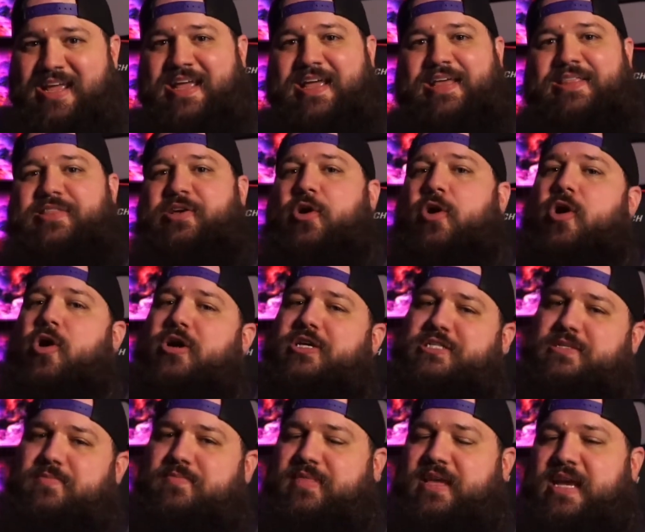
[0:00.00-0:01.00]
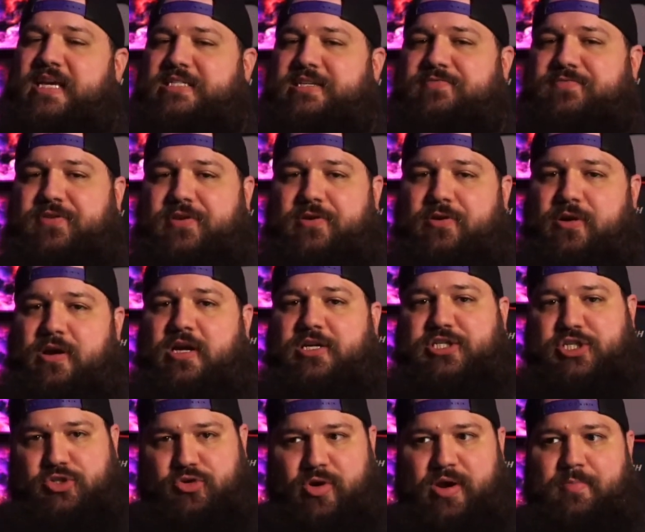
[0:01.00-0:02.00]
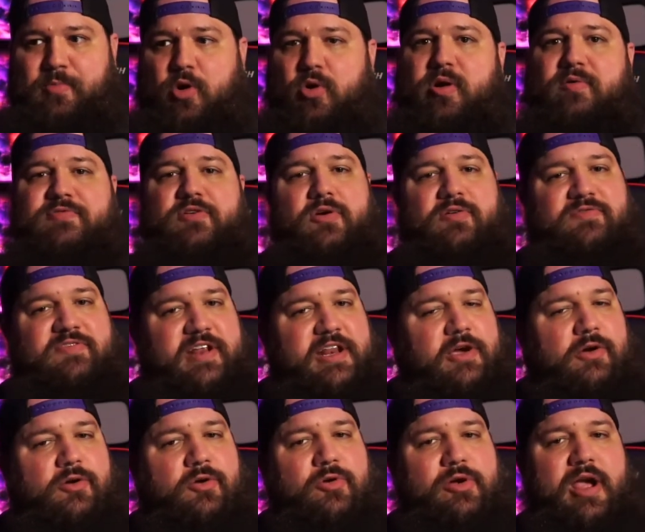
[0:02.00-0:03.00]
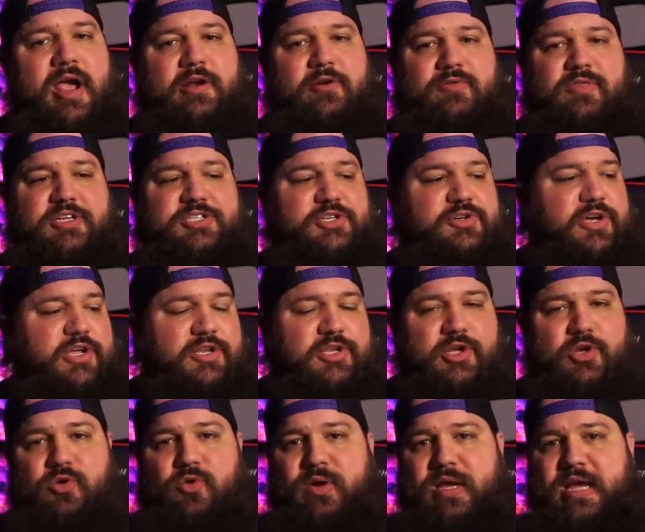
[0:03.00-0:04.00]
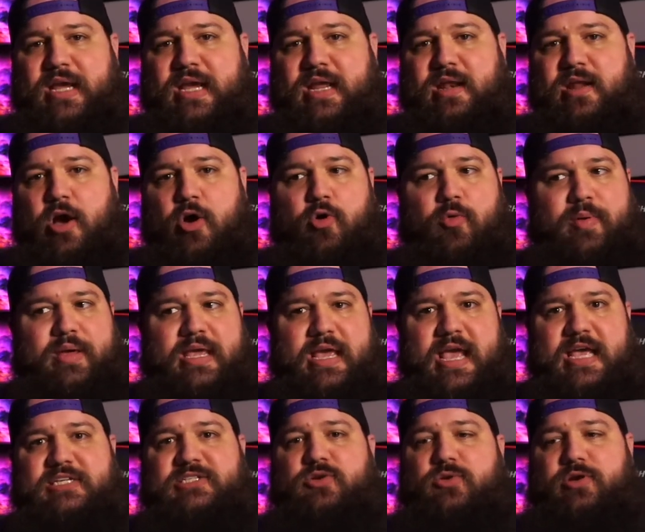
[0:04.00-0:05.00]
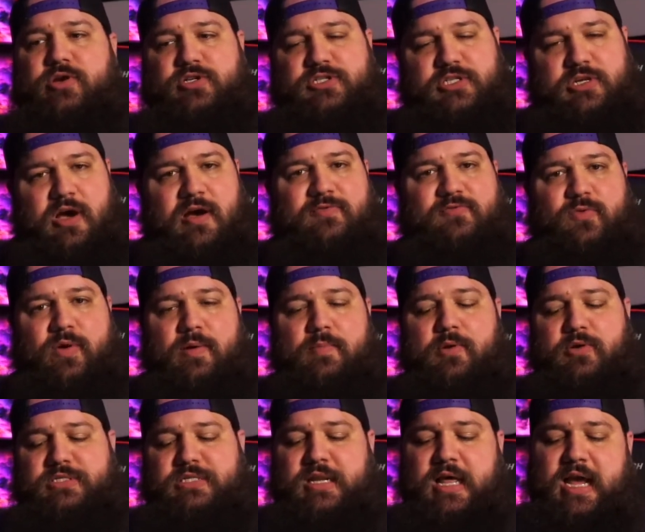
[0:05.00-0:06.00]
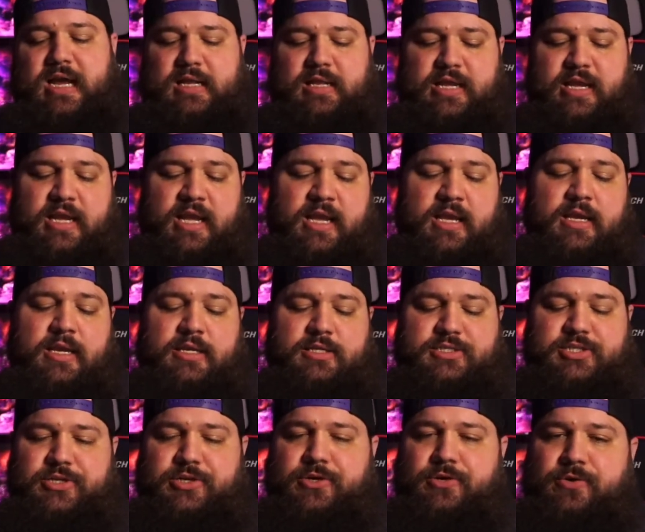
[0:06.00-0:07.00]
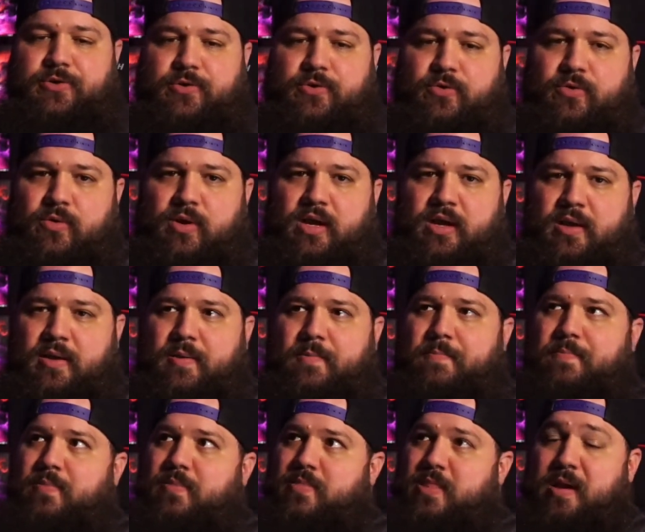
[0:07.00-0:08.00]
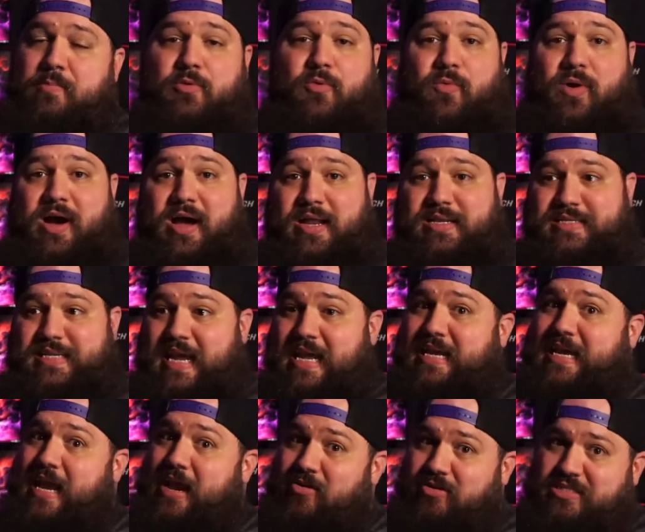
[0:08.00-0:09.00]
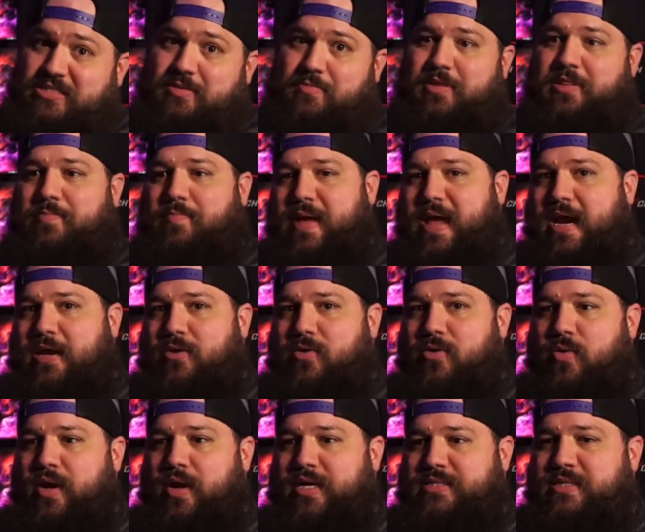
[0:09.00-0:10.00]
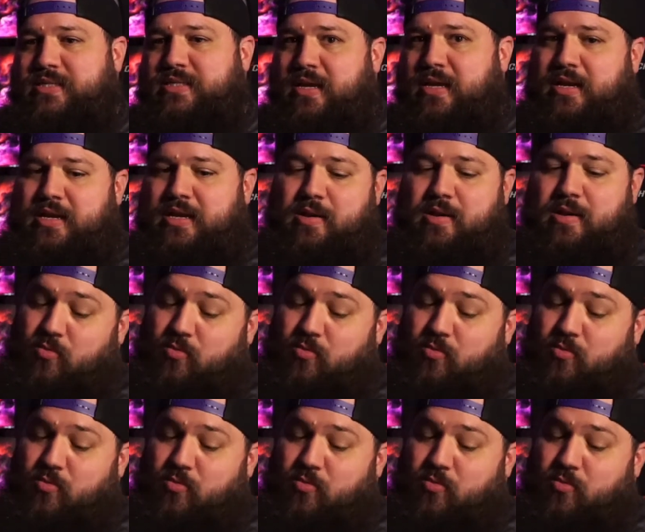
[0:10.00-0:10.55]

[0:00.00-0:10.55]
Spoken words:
there are some things, if you're a streamer or if you're a video creator, that you can do in OBS or your software most likely to, number one, take care of some of the back noise. Number